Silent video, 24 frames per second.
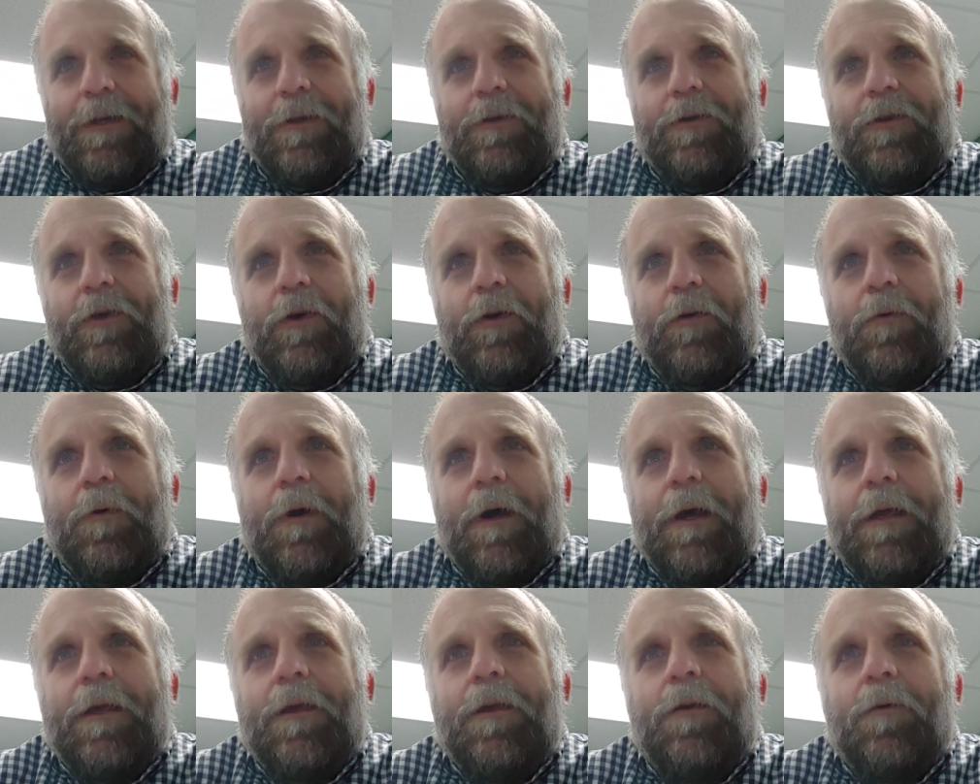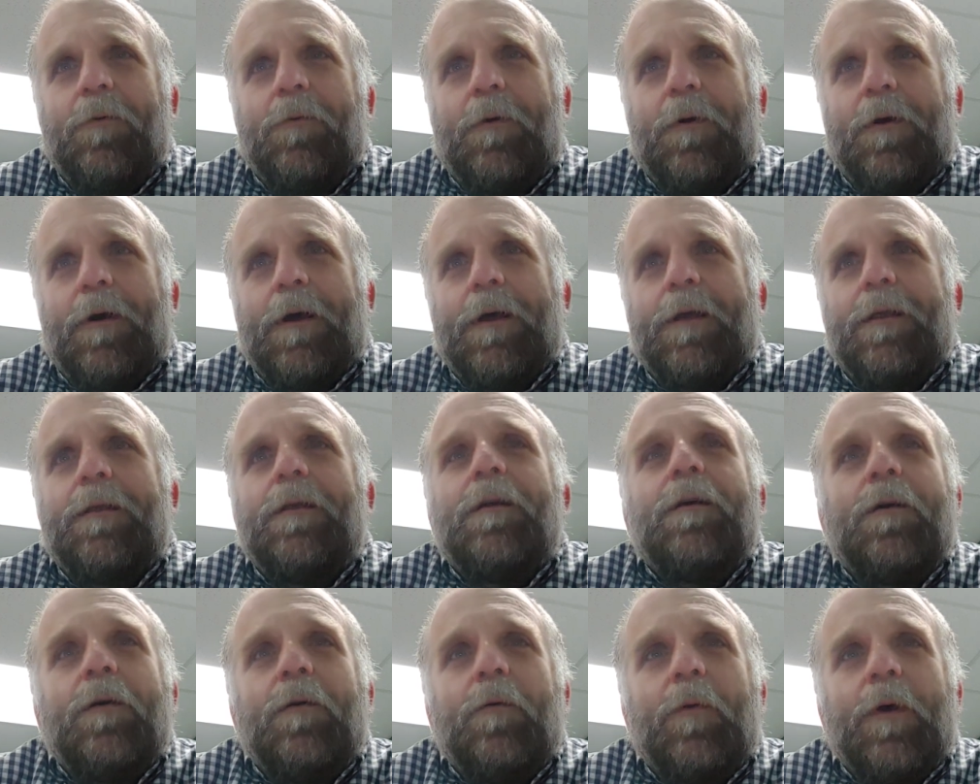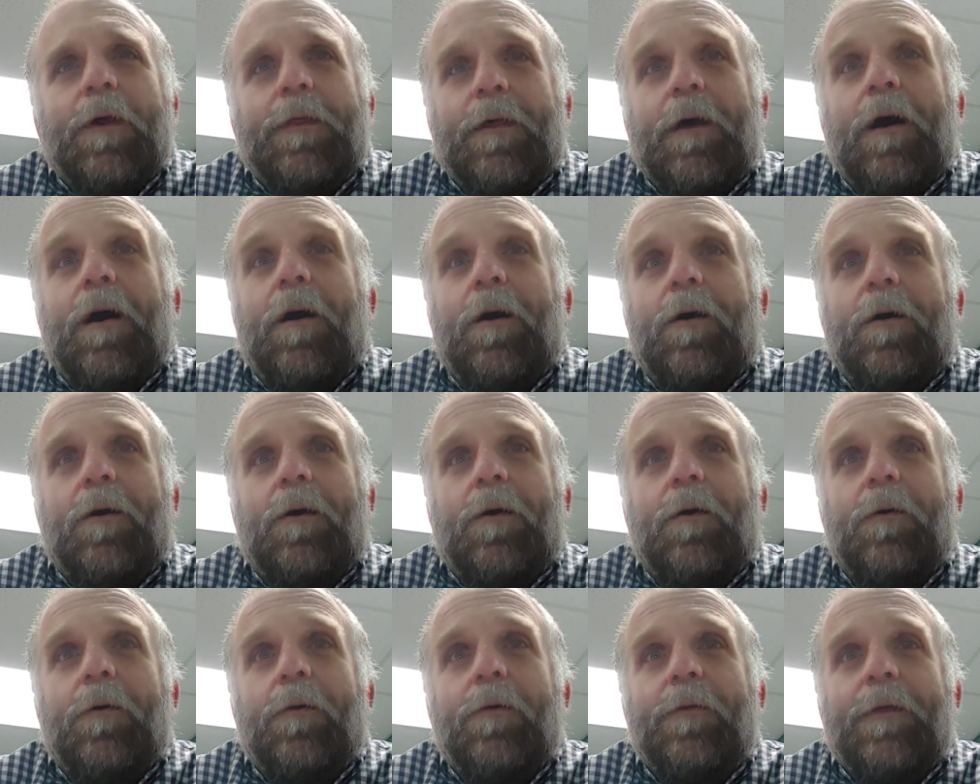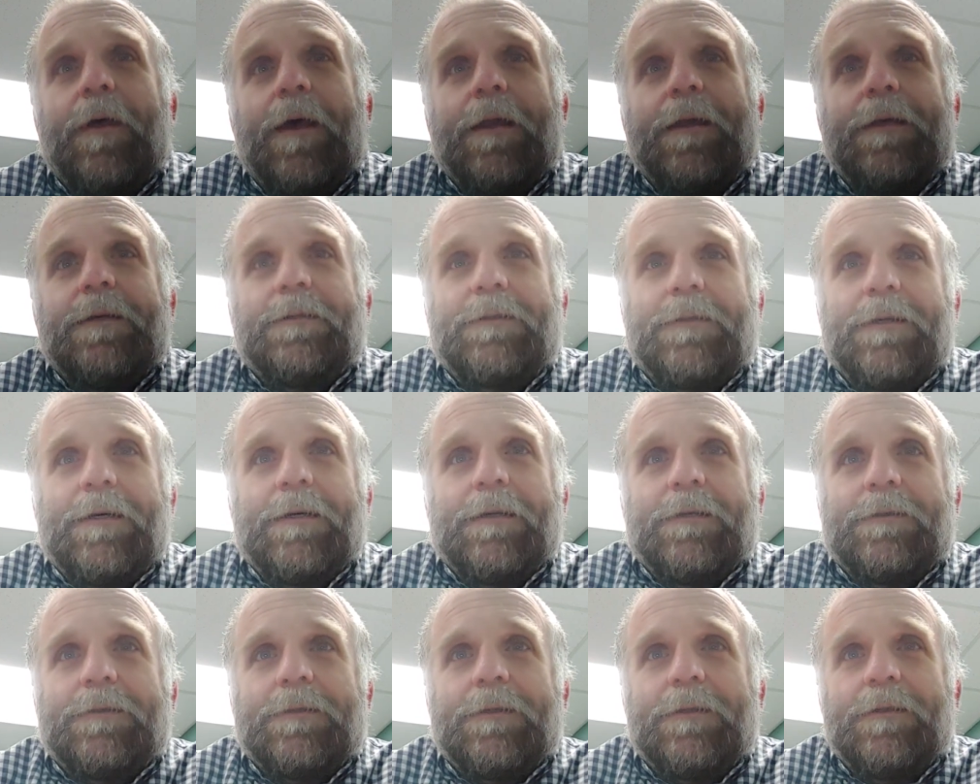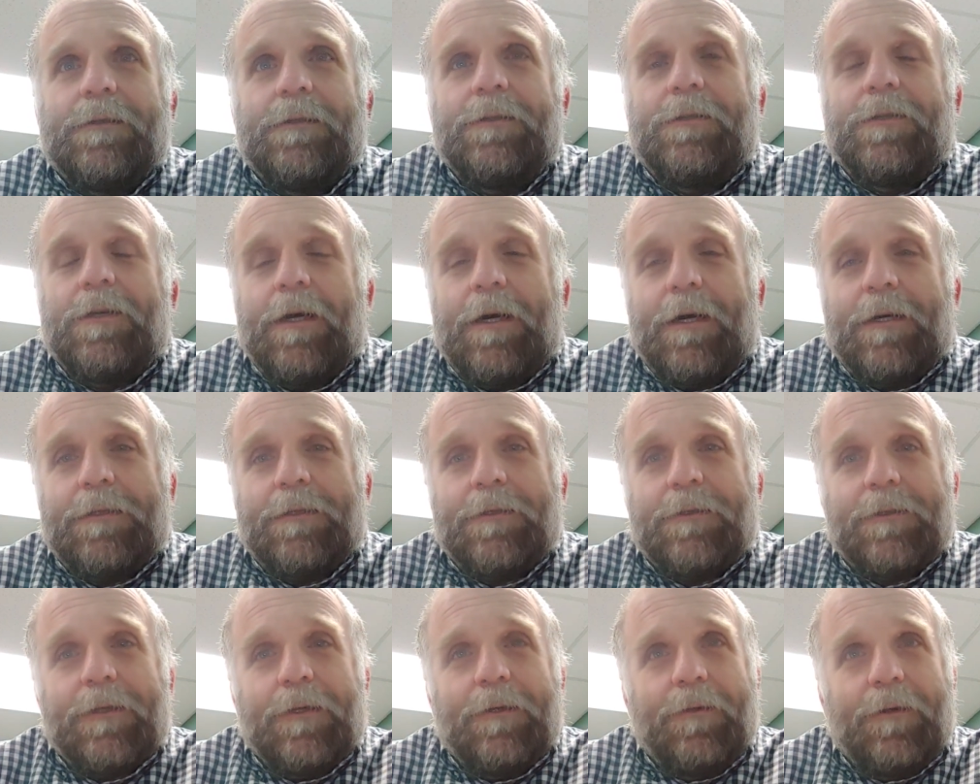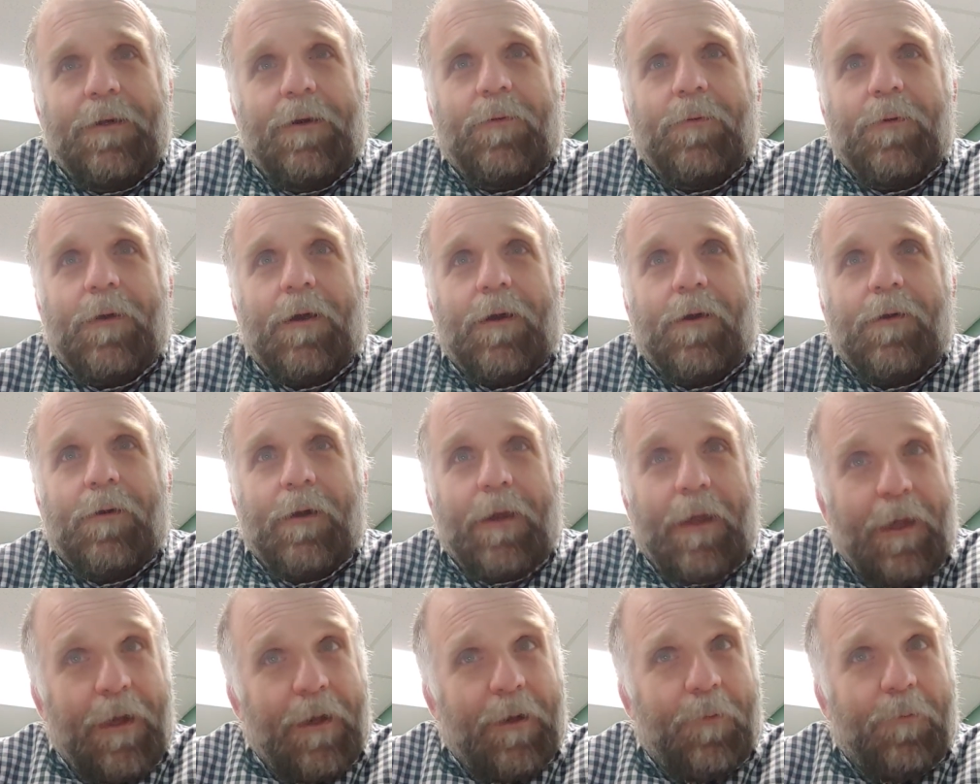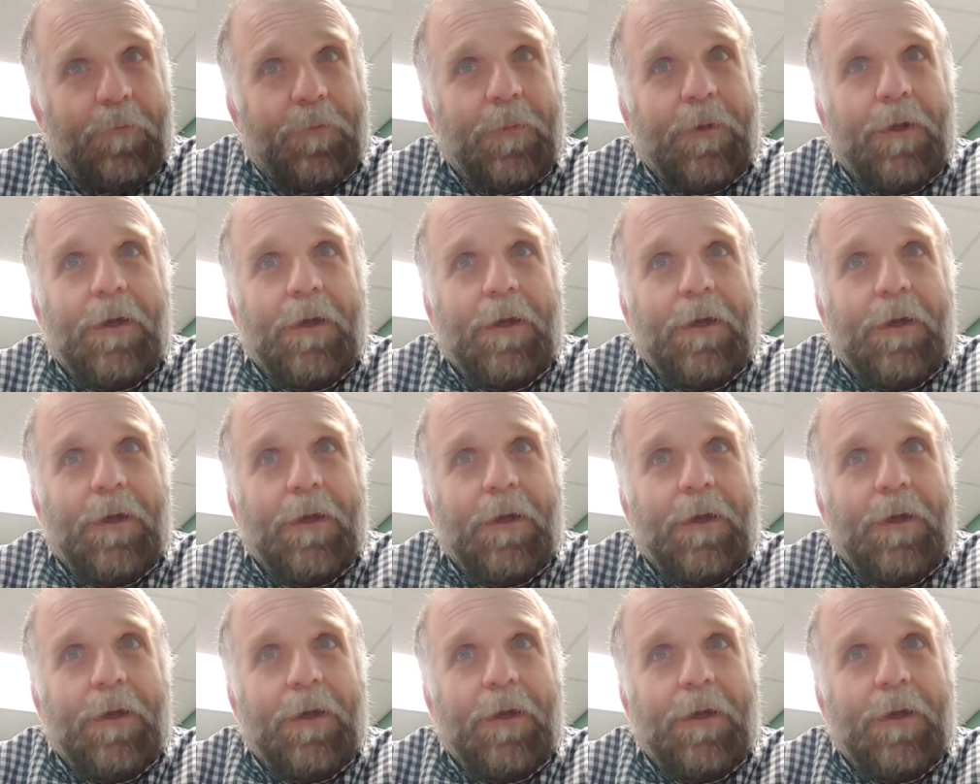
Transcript: Do what you want with all that is his. Just don't hurt him.